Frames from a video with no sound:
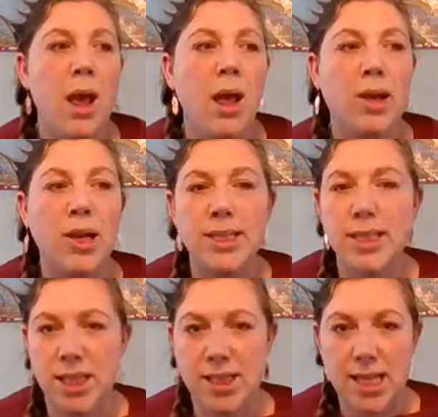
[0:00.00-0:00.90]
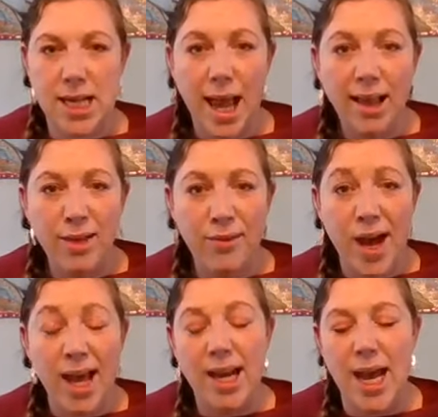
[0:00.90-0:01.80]
because he did like the
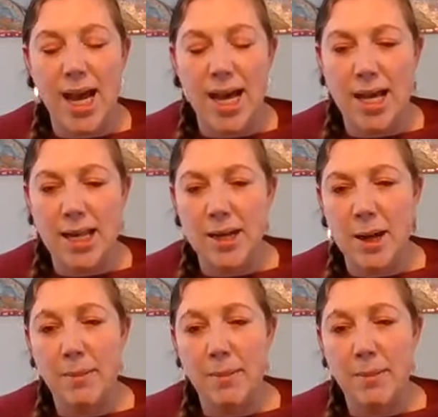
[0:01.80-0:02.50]
vet, and